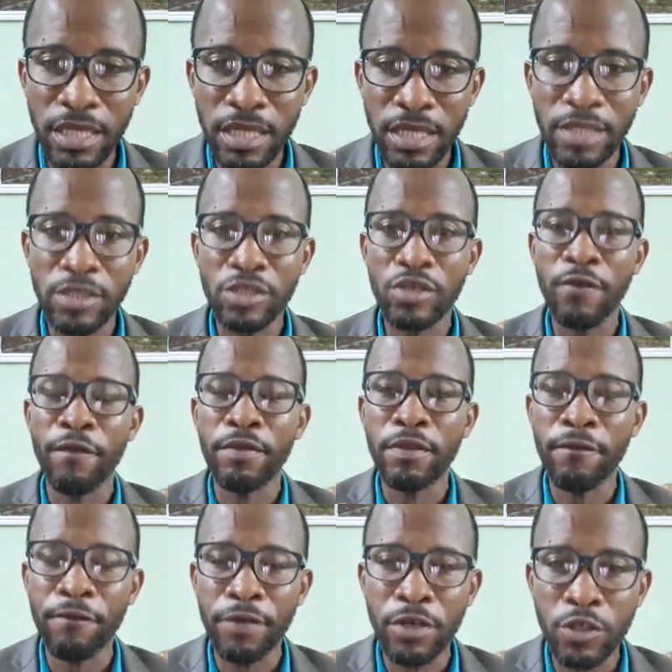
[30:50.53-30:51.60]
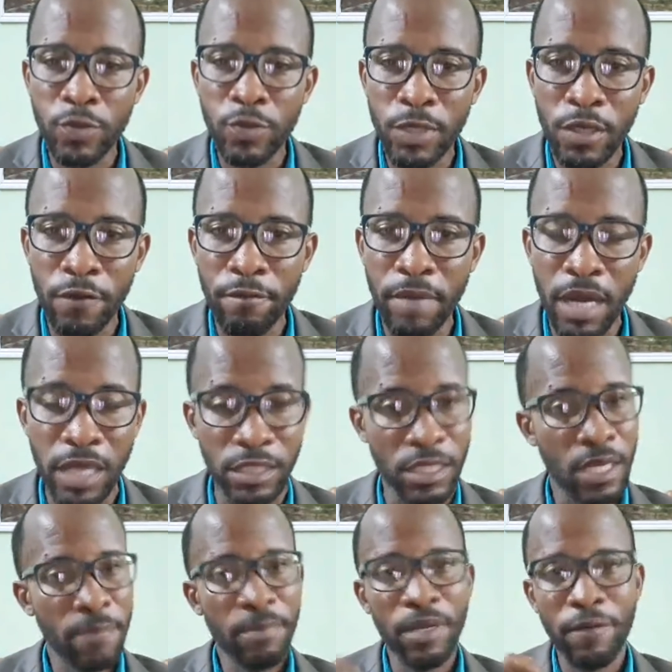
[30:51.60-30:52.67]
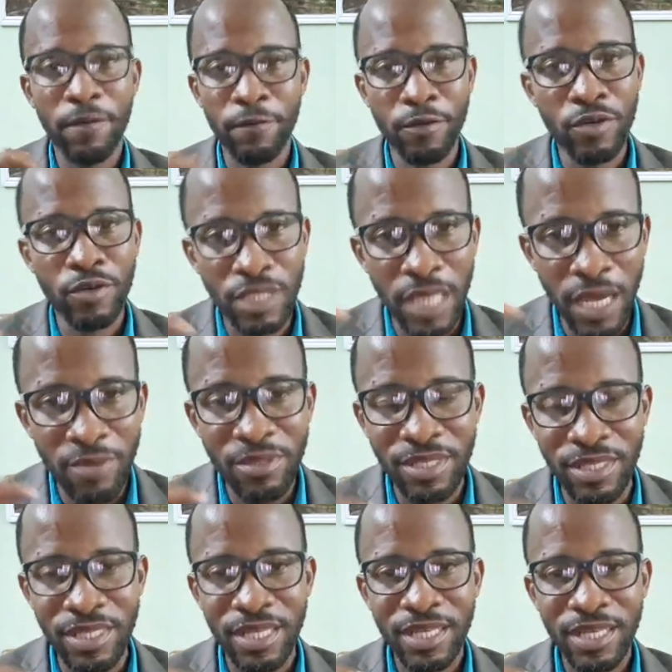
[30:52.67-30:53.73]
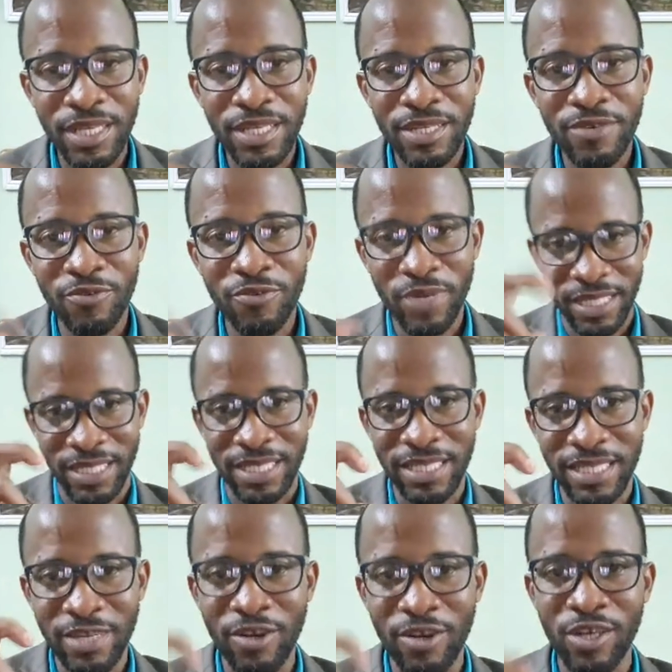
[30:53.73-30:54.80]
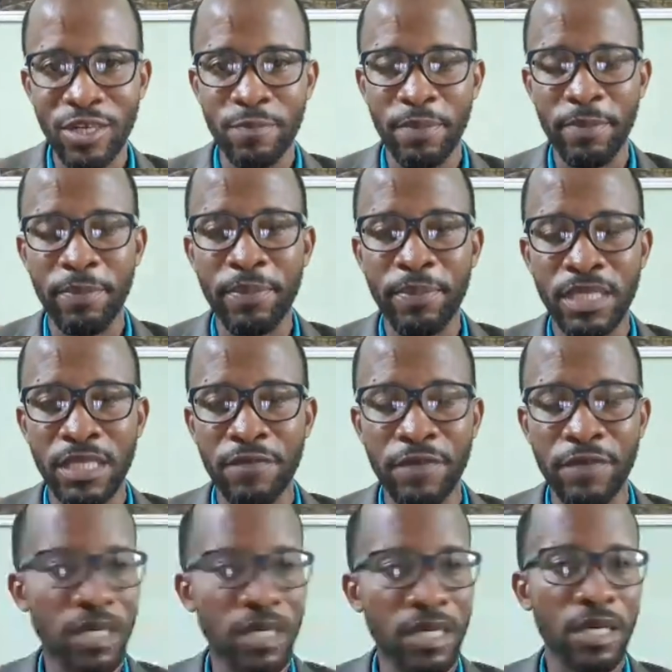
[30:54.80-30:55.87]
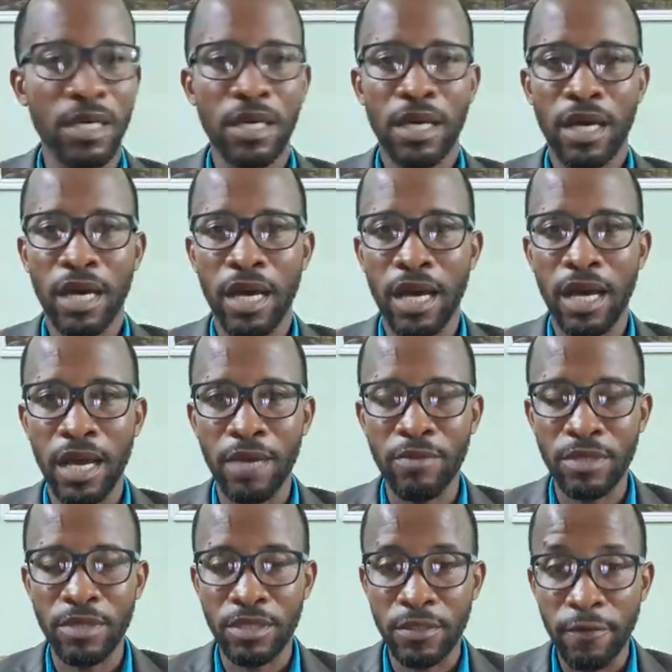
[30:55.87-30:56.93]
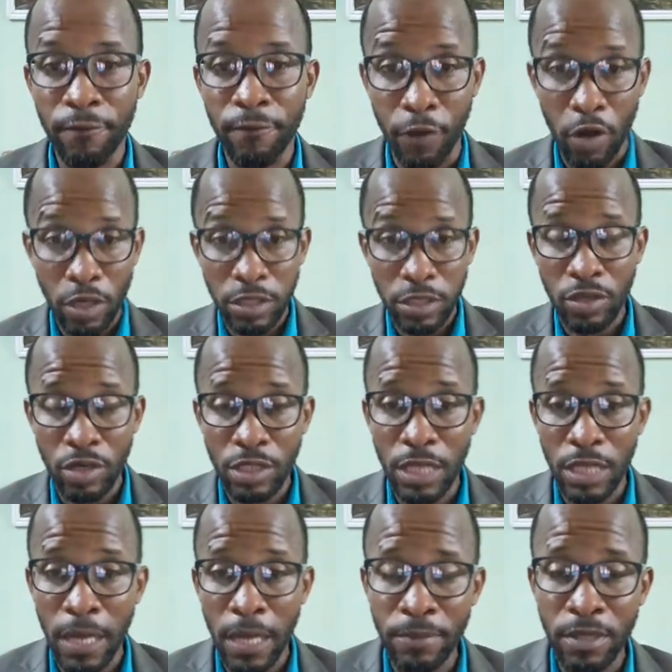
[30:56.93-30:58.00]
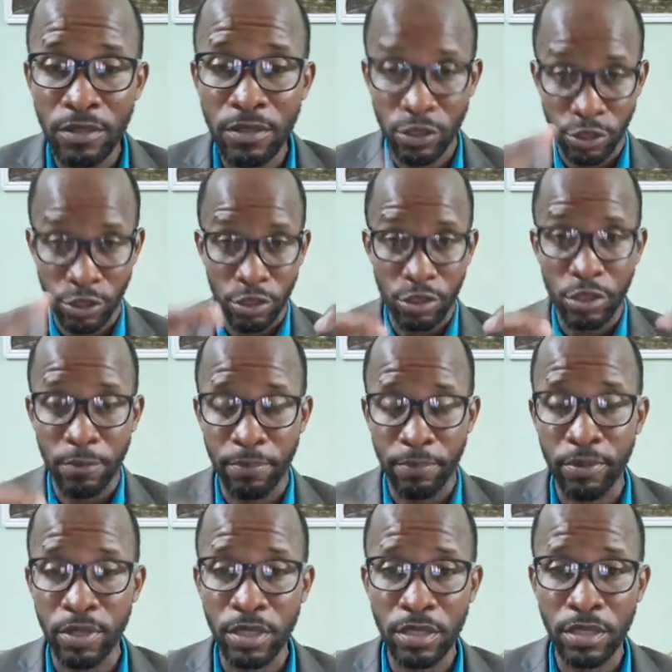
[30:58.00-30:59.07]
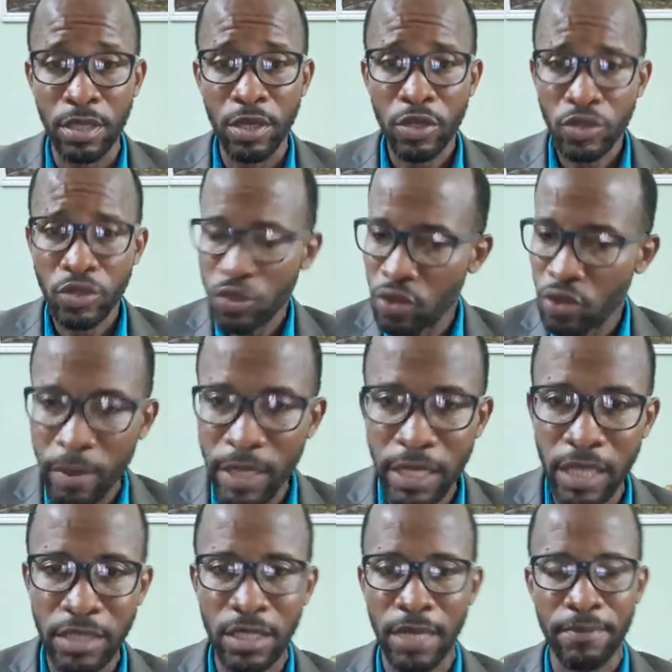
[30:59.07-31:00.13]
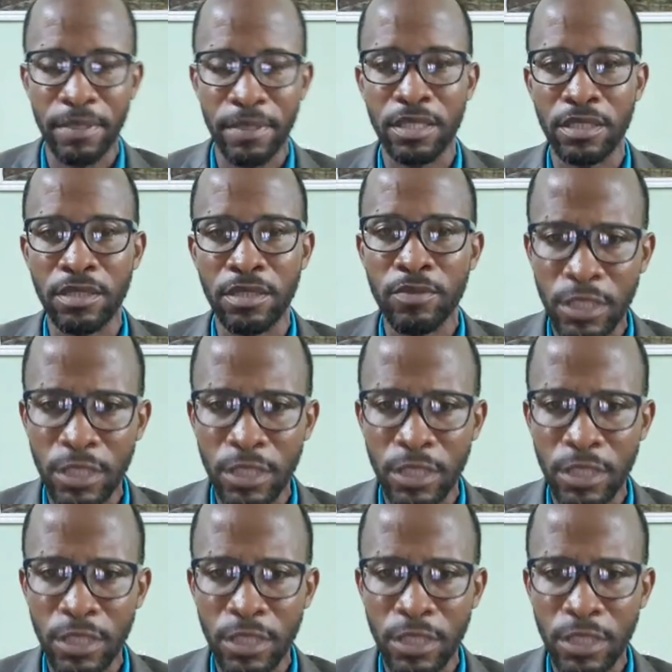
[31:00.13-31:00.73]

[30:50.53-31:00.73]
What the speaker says: I thought that I said that to you from the first week of March, but of course I was racist according to PPP Civic. I was false according to Abnesi Church supporters. So nobody had time to listen,